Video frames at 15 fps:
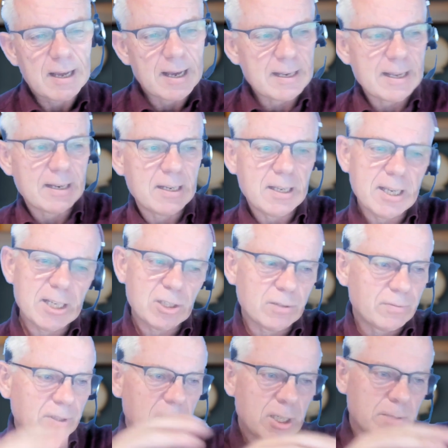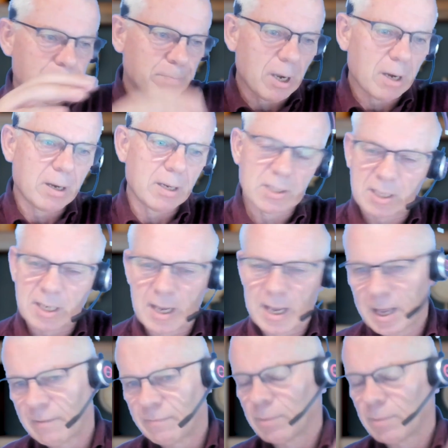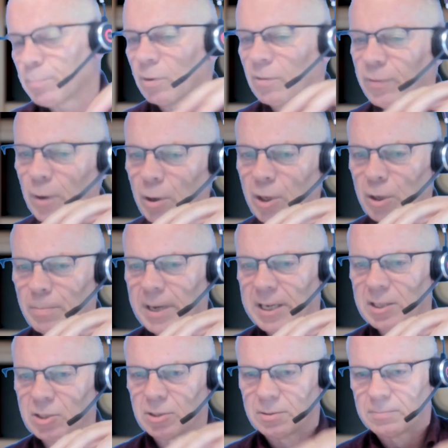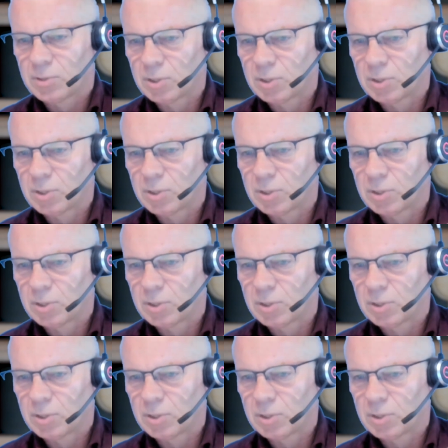And then each of these buckets have a portfolio manager.